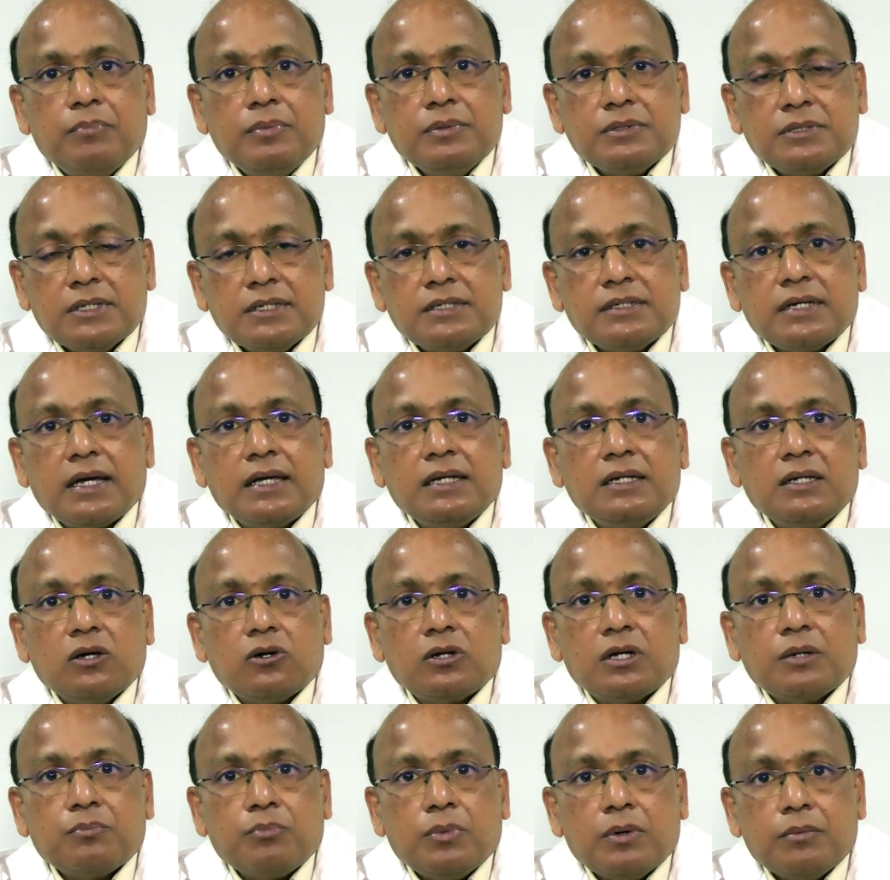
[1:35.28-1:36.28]
sessile
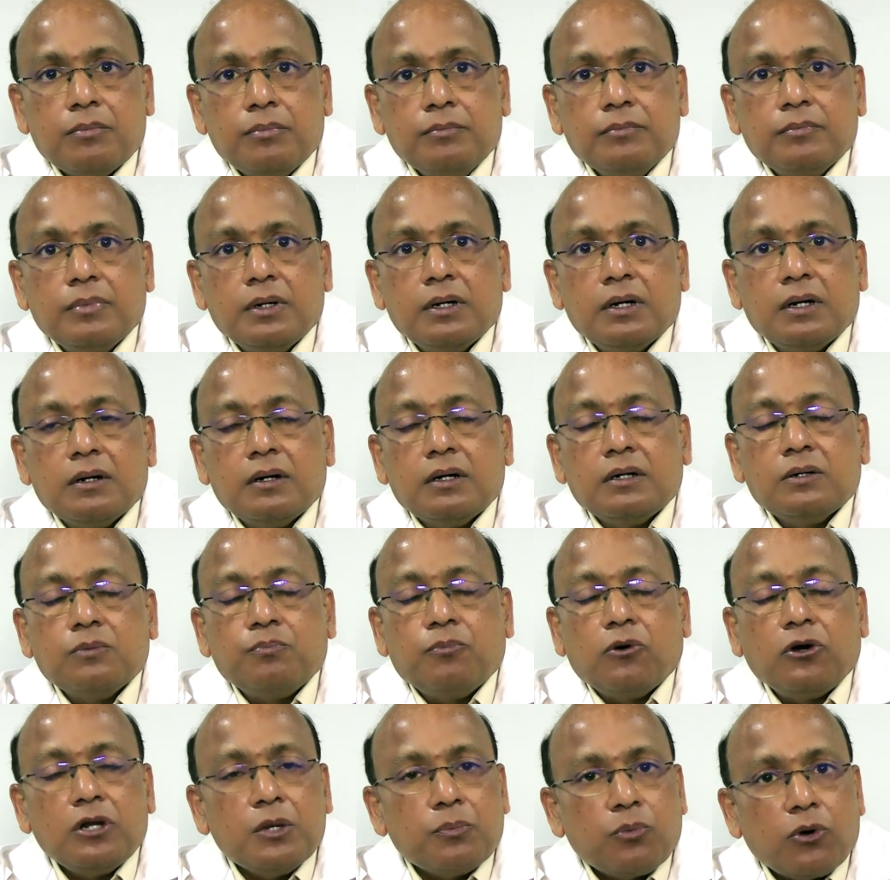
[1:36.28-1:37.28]
or a uh,
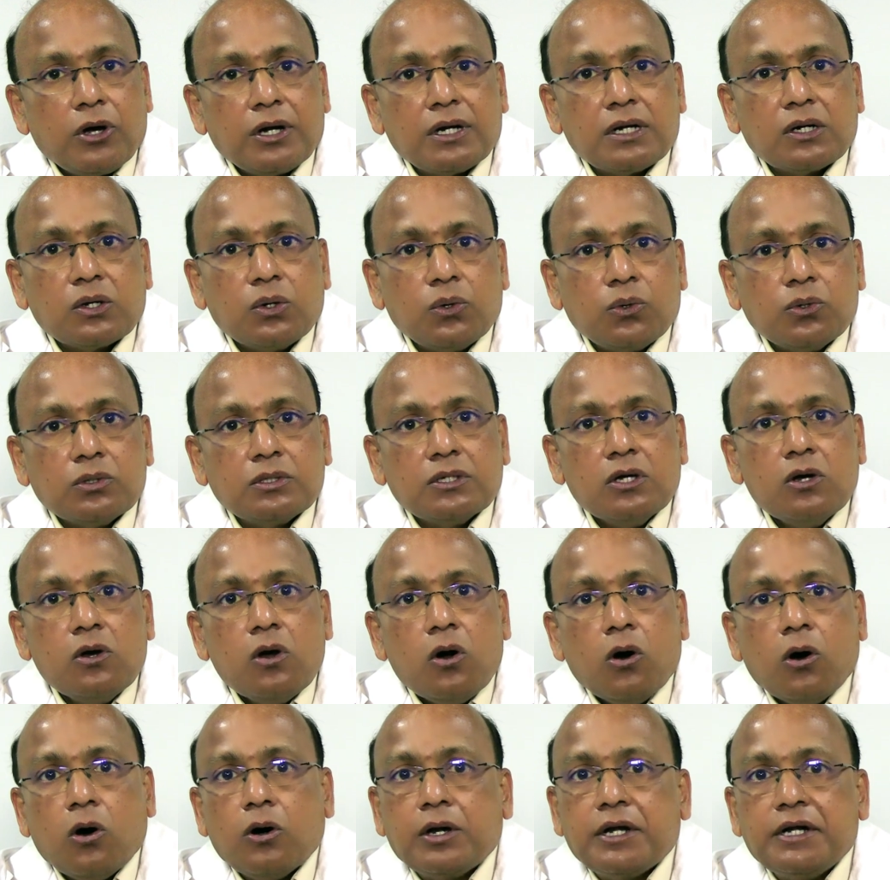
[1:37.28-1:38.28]
polypoidal growth
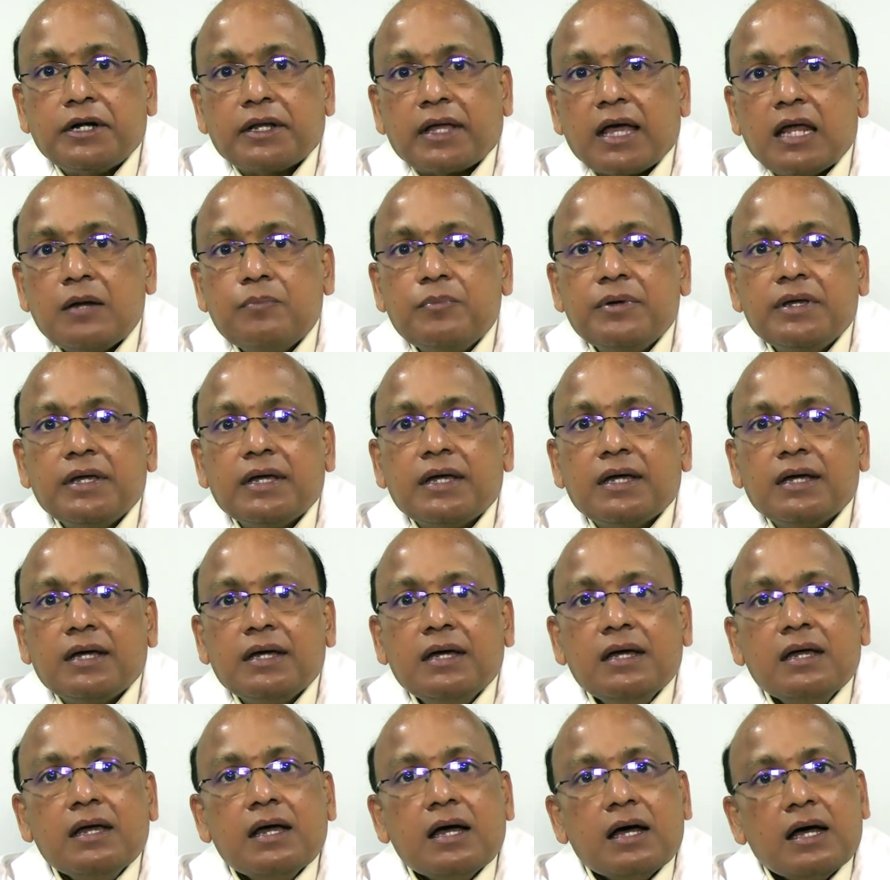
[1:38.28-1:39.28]
or it can be
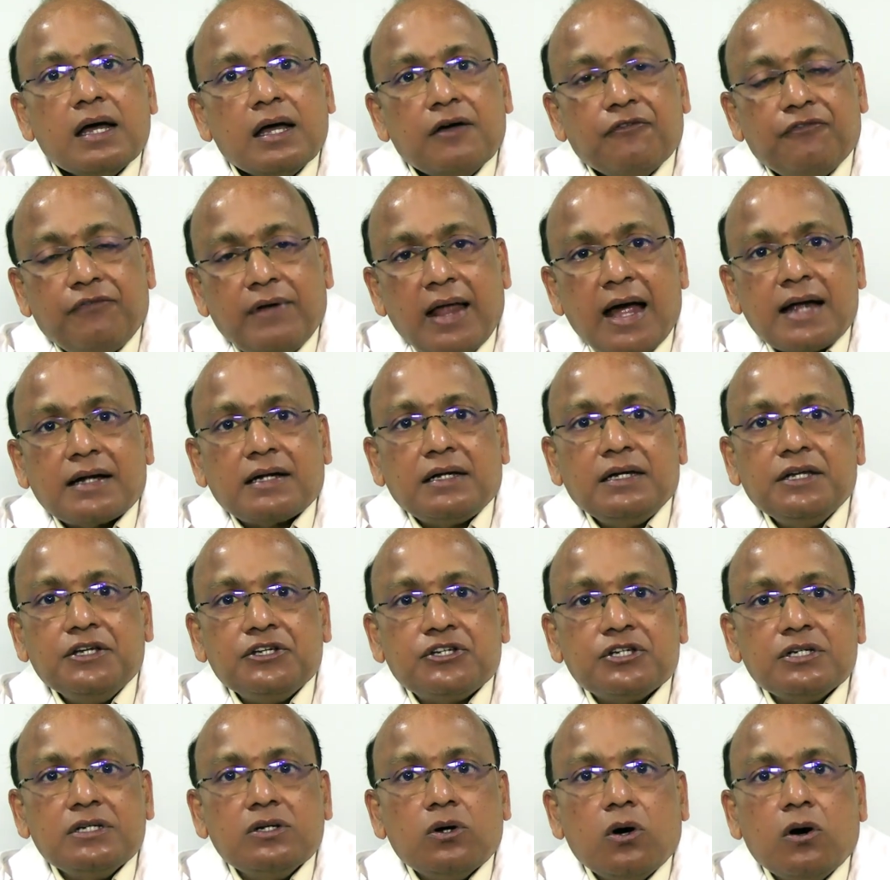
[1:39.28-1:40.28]
a, a flat
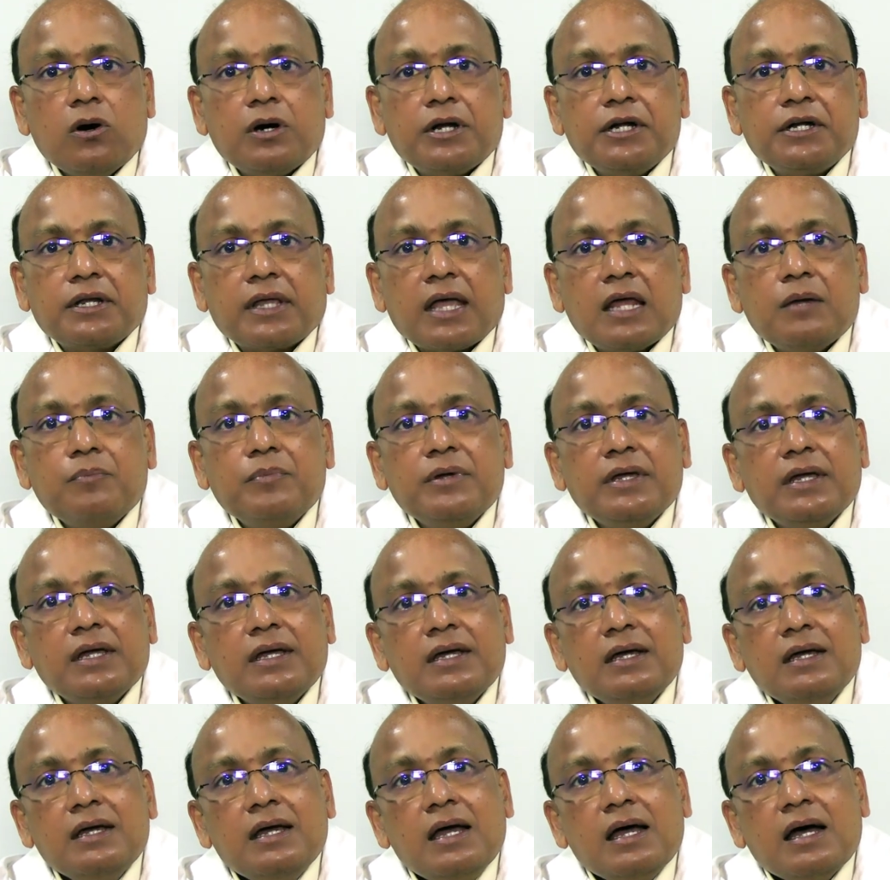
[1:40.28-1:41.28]
lesion or it can be
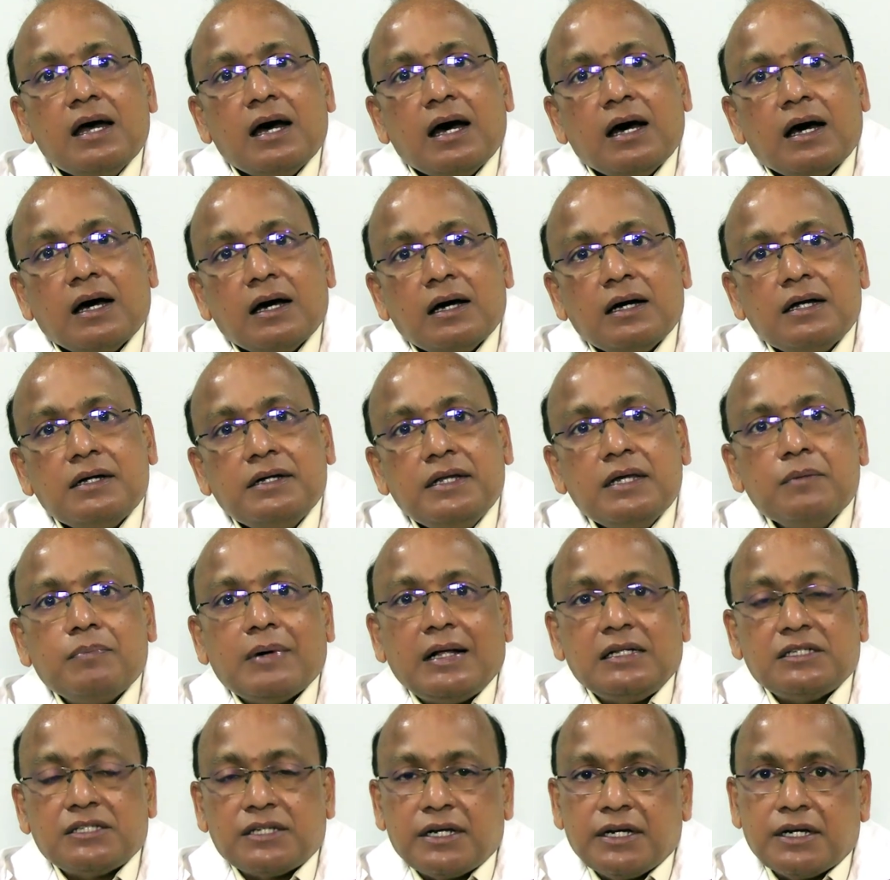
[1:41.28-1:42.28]
a uh,
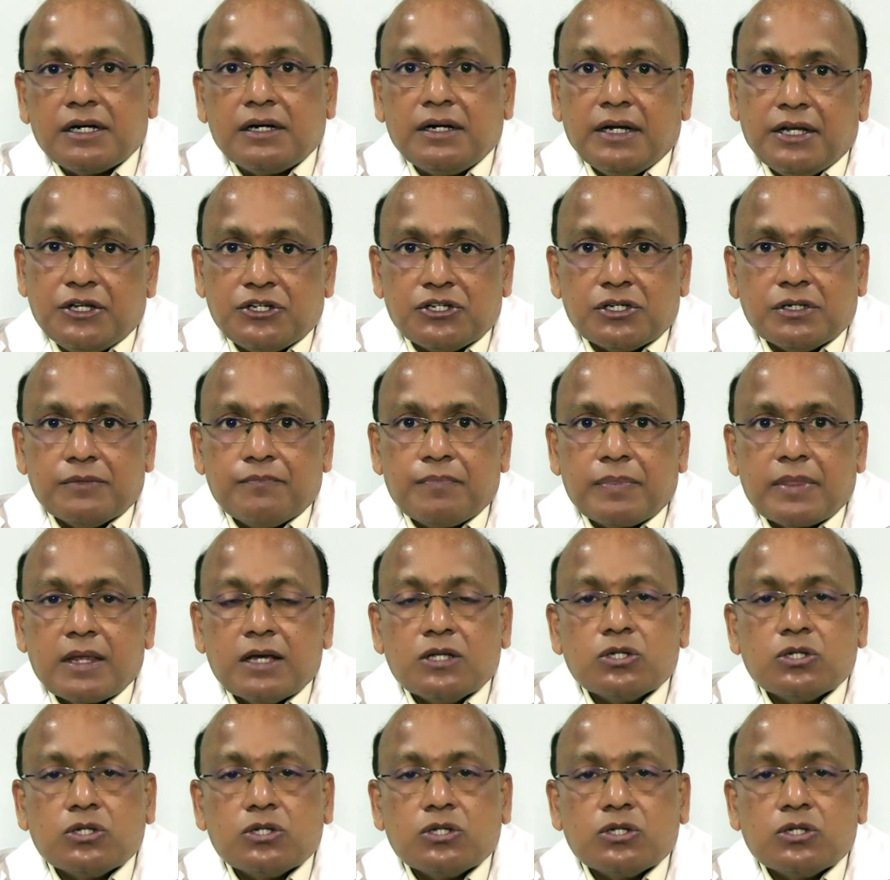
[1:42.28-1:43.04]
deep ulcerated lesion.